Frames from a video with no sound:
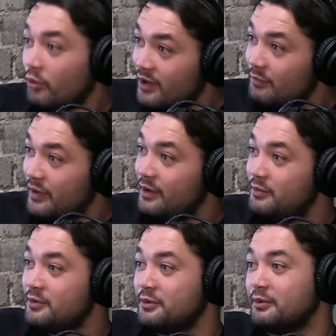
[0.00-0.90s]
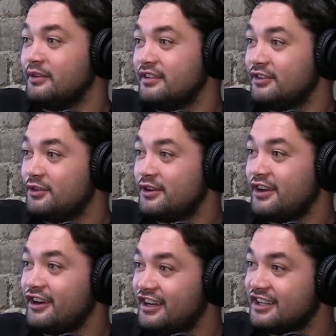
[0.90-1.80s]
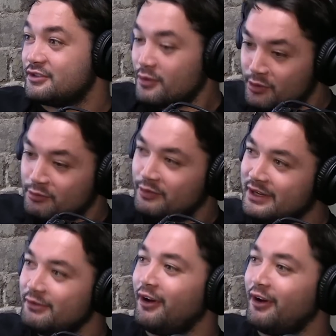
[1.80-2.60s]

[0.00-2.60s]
3 people. You could go to lunch with 3